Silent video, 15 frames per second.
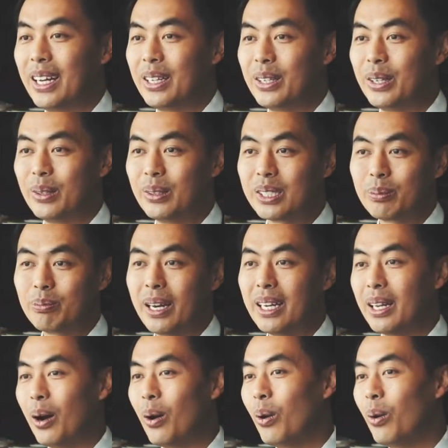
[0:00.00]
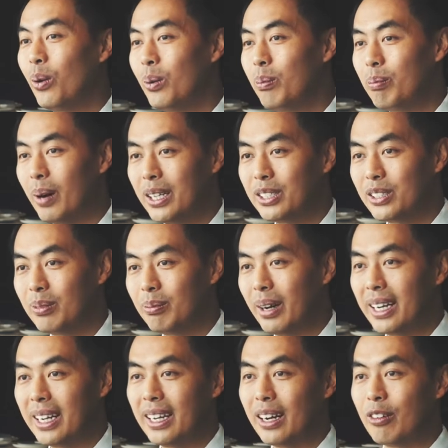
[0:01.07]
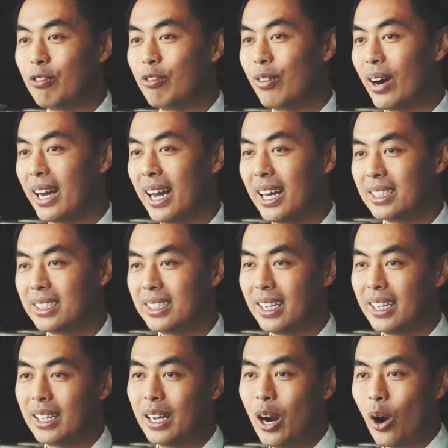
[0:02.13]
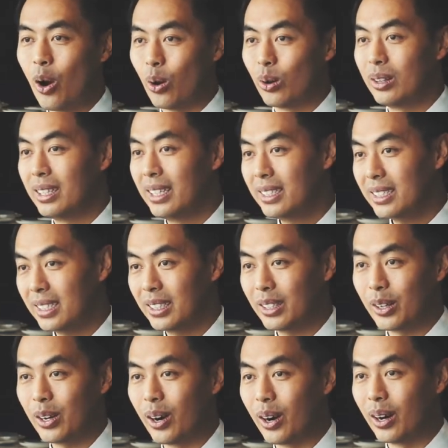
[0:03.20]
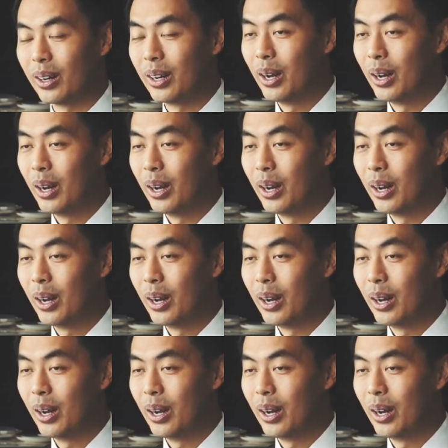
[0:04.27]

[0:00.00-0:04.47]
You spend a whole bunch of money on financing or leasing the car,